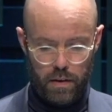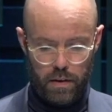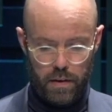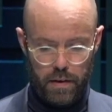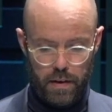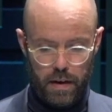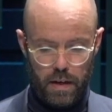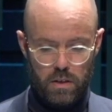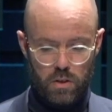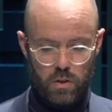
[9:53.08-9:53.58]

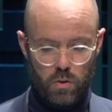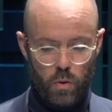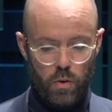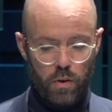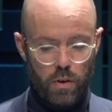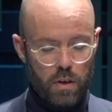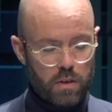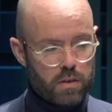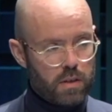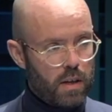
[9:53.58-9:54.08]

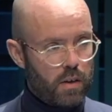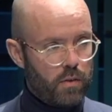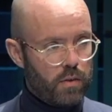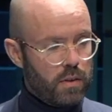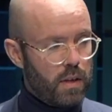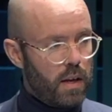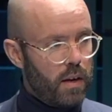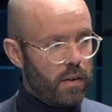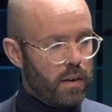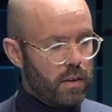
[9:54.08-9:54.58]
external
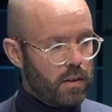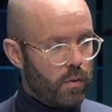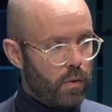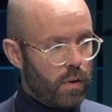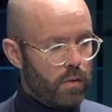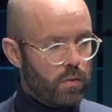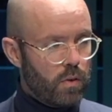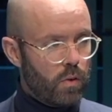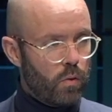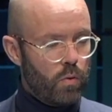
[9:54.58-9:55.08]
secretariat
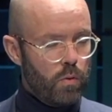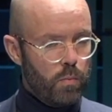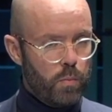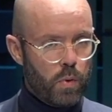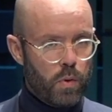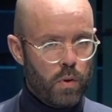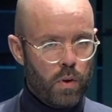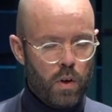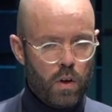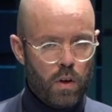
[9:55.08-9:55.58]
around the group
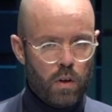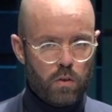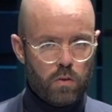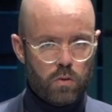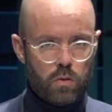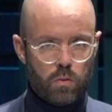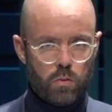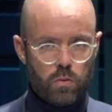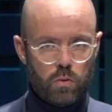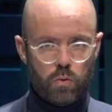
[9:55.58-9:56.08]

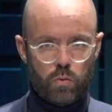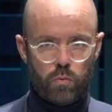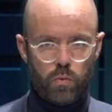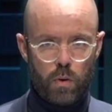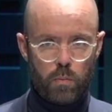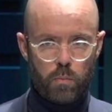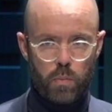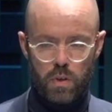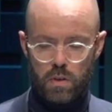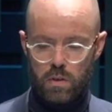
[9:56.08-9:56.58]
to
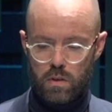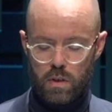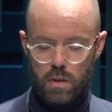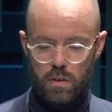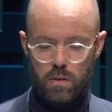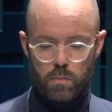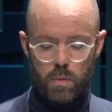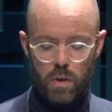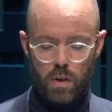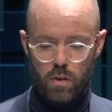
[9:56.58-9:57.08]
run business,
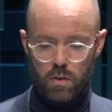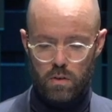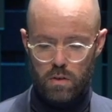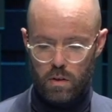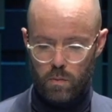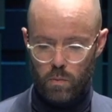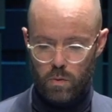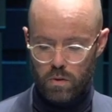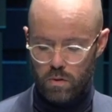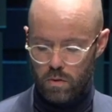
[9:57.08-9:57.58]
because it
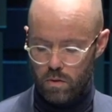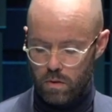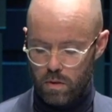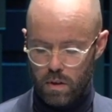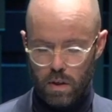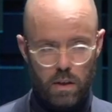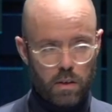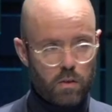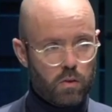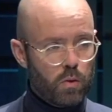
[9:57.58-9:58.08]
was just
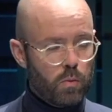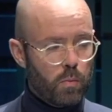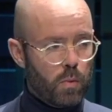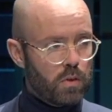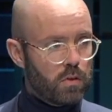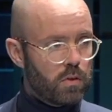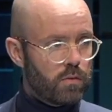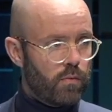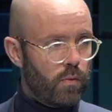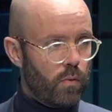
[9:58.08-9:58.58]
getting too
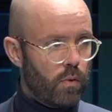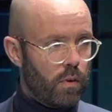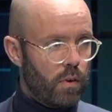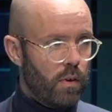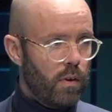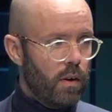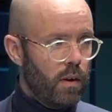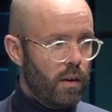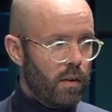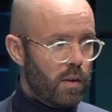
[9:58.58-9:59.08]
much for
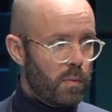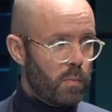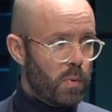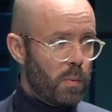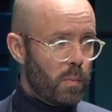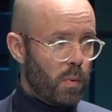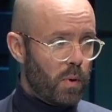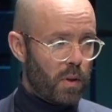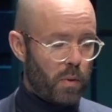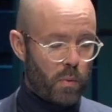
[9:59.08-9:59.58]
the
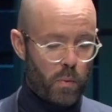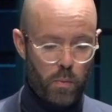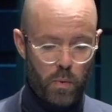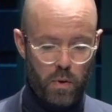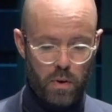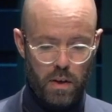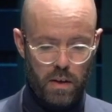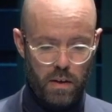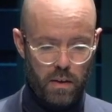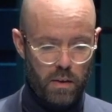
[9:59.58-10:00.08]
people that were
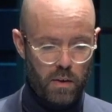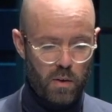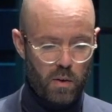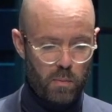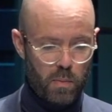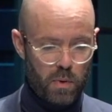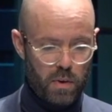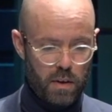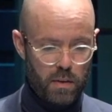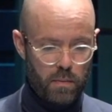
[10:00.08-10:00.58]
working in the
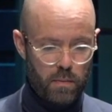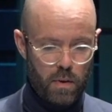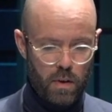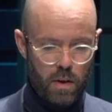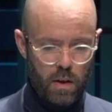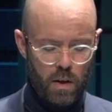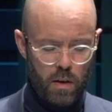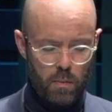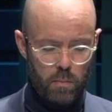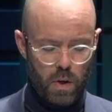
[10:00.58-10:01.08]
company.
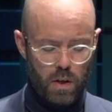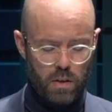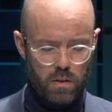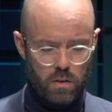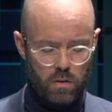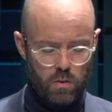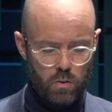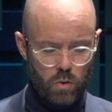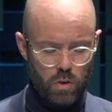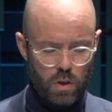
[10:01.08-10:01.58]
But
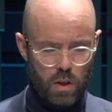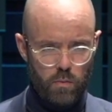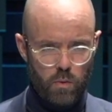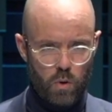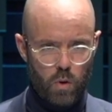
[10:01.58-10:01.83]
to give you a